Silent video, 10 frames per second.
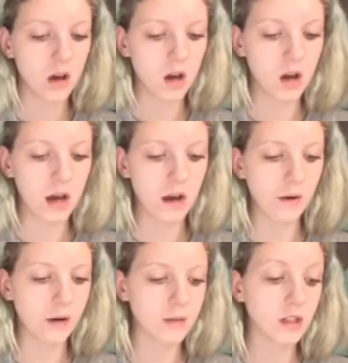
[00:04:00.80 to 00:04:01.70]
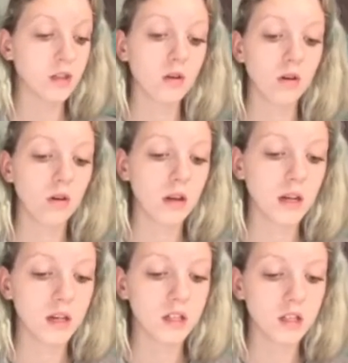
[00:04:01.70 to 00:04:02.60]
how I'm still at
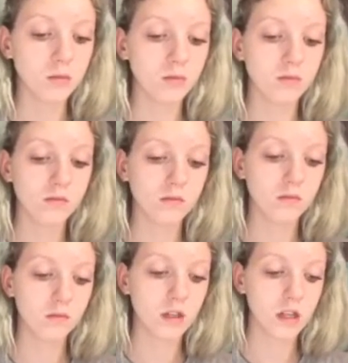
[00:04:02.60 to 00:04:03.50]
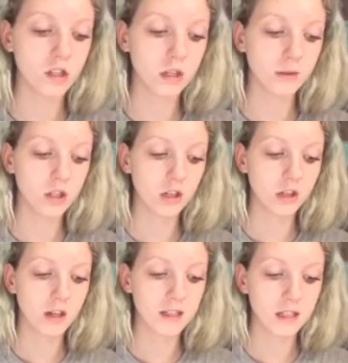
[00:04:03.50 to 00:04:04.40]
college and potentially want to do
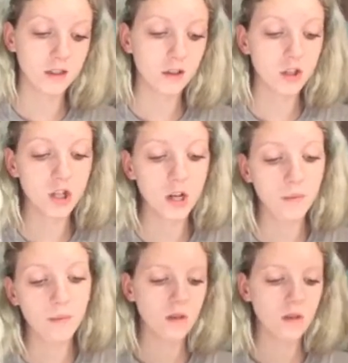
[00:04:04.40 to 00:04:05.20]
nursing in the future.